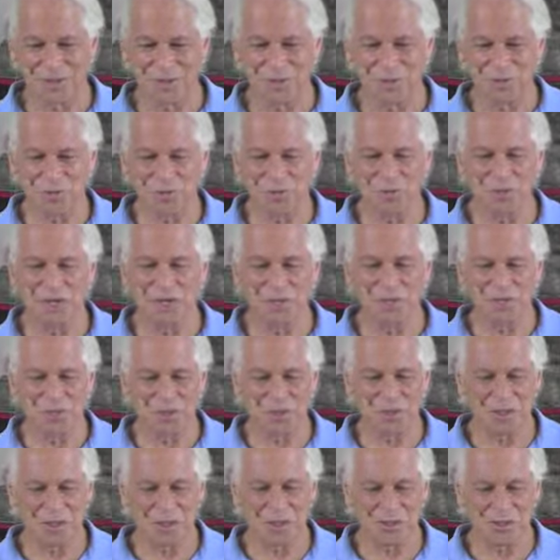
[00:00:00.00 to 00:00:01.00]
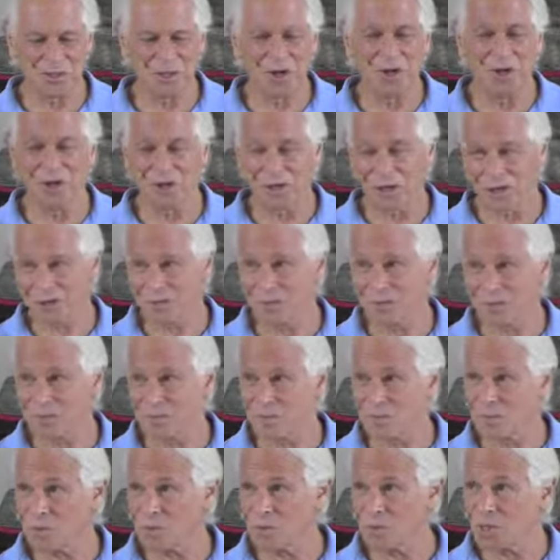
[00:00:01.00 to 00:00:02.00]
it will not be here long.
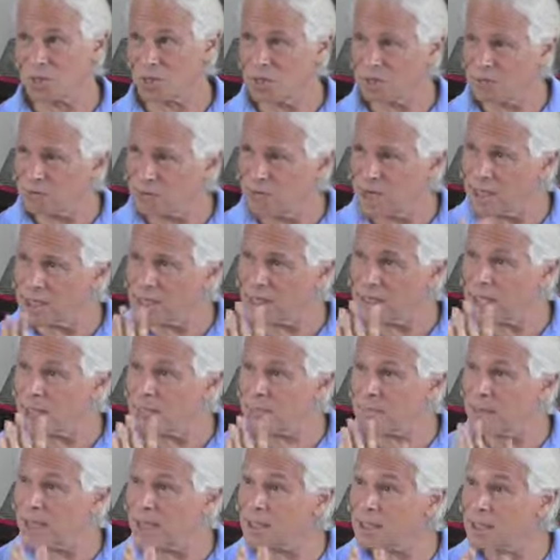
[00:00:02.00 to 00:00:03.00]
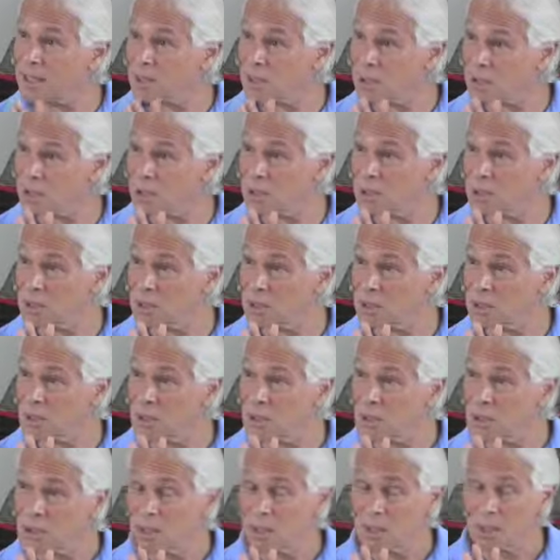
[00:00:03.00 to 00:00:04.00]
Right? It's finding that balance, right?
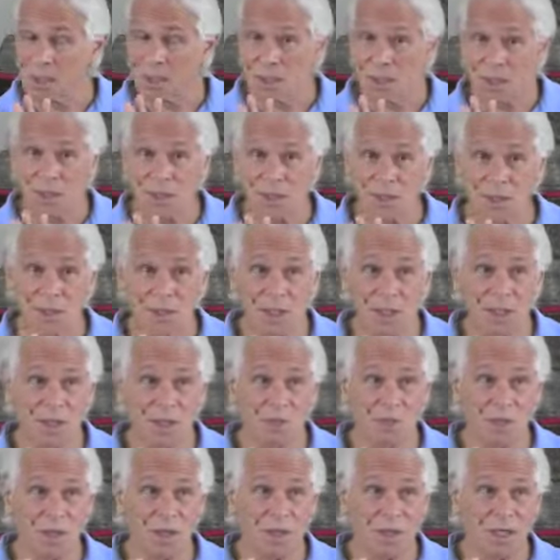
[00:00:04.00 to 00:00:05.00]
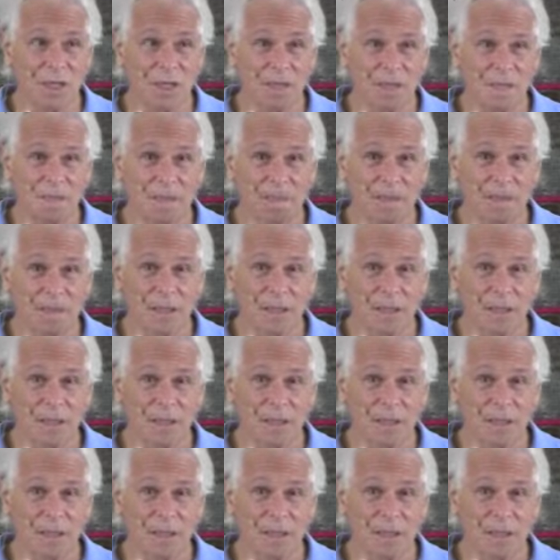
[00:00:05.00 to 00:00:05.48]
In the same way,